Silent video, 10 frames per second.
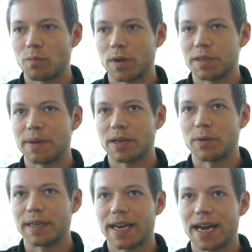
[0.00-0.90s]
what is
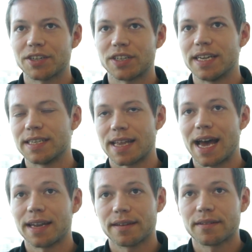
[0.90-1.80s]
Bitcoin Cash, is
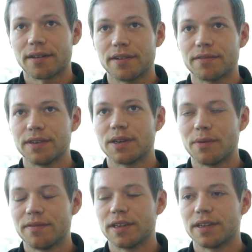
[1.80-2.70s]
that kind of the
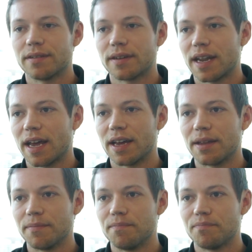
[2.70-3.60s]
equivalent
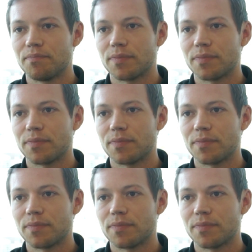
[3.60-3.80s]
um,